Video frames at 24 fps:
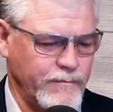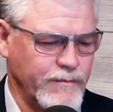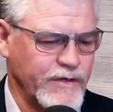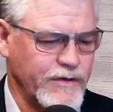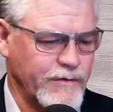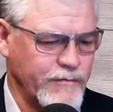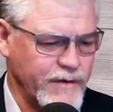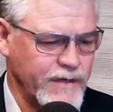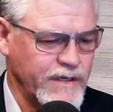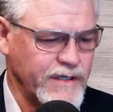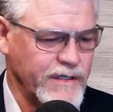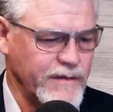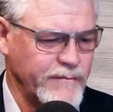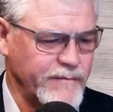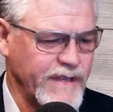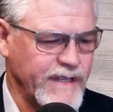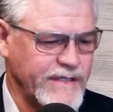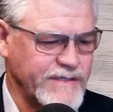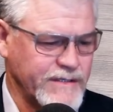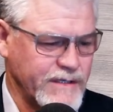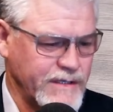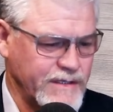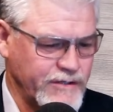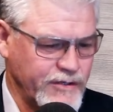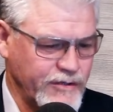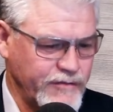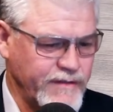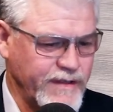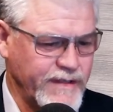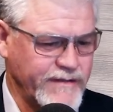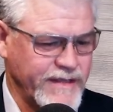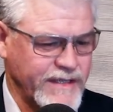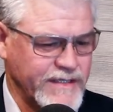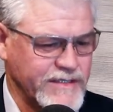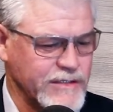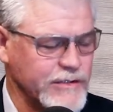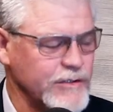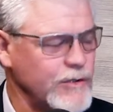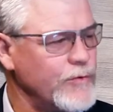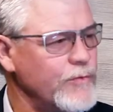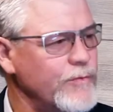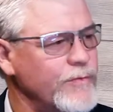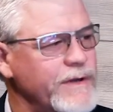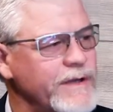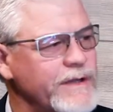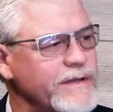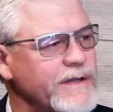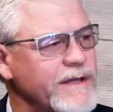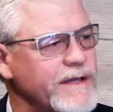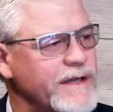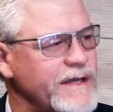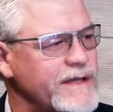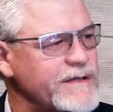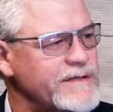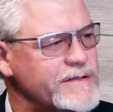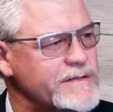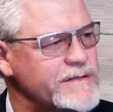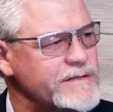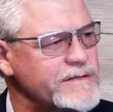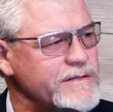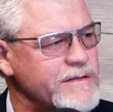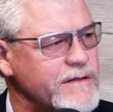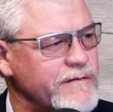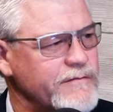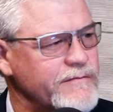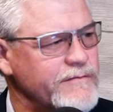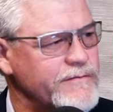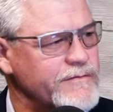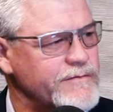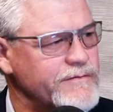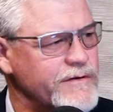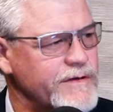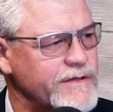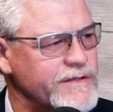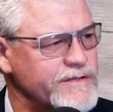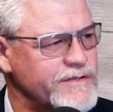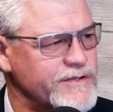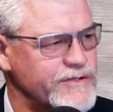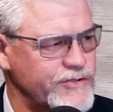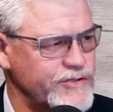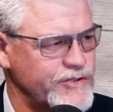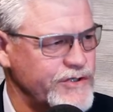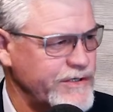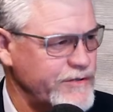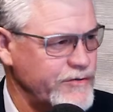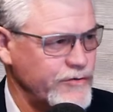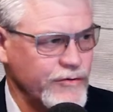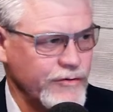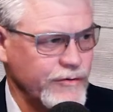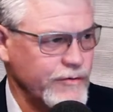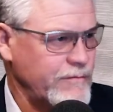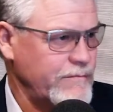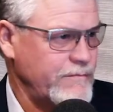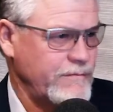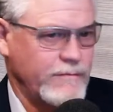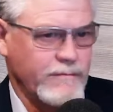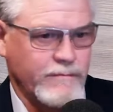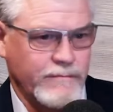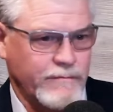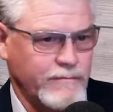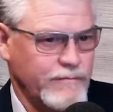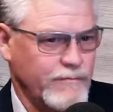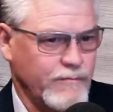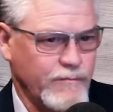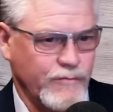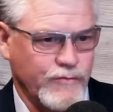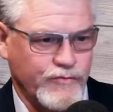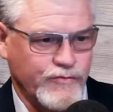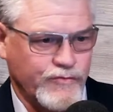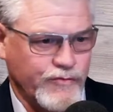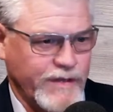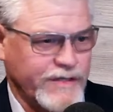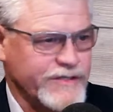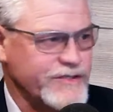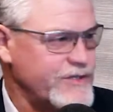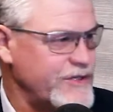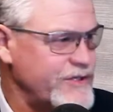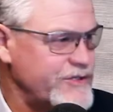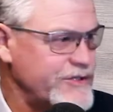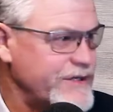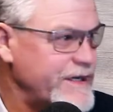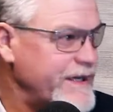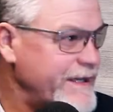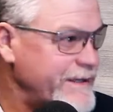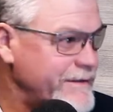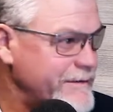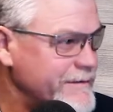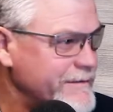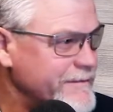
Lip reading: curriculum, do you think that's lowering the cases of transgender transitioning?